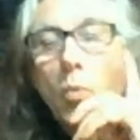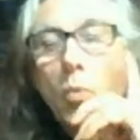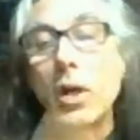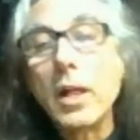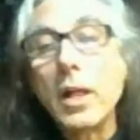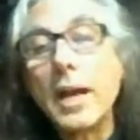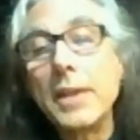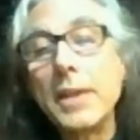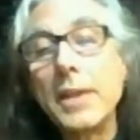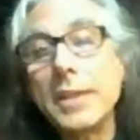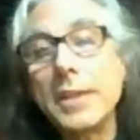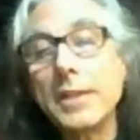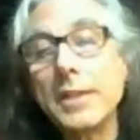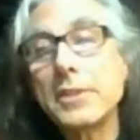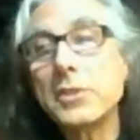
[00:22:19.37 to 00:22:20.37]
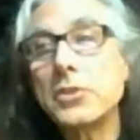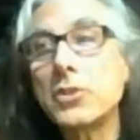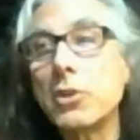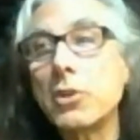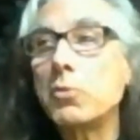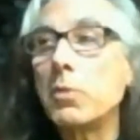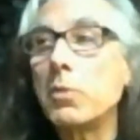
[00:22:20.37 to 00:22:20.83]
Well, I think this
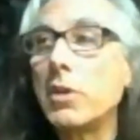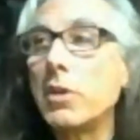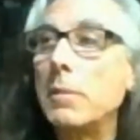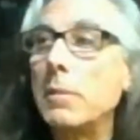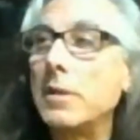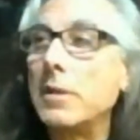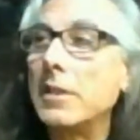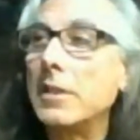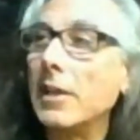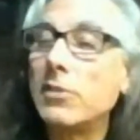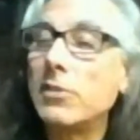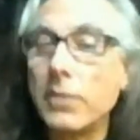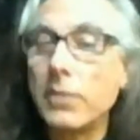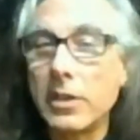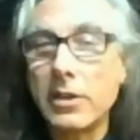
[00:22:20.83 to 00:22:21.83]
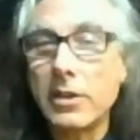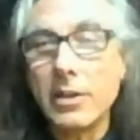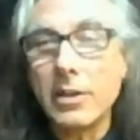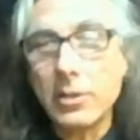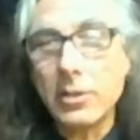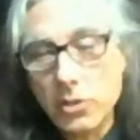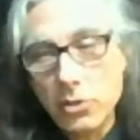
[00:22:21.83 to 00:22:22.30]
show is becoming the let's figure
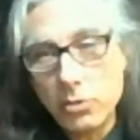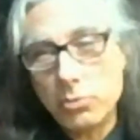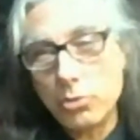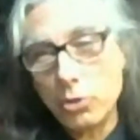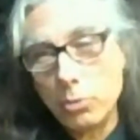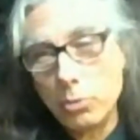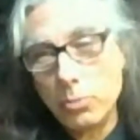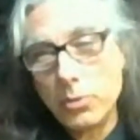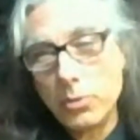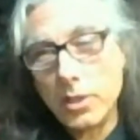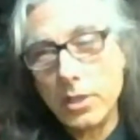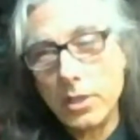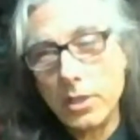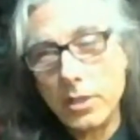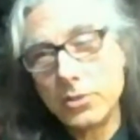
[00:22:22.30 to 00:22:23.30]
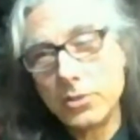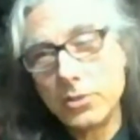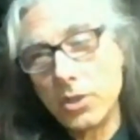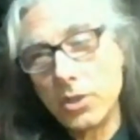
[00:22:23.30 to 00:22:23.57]
out the YouTube thing show.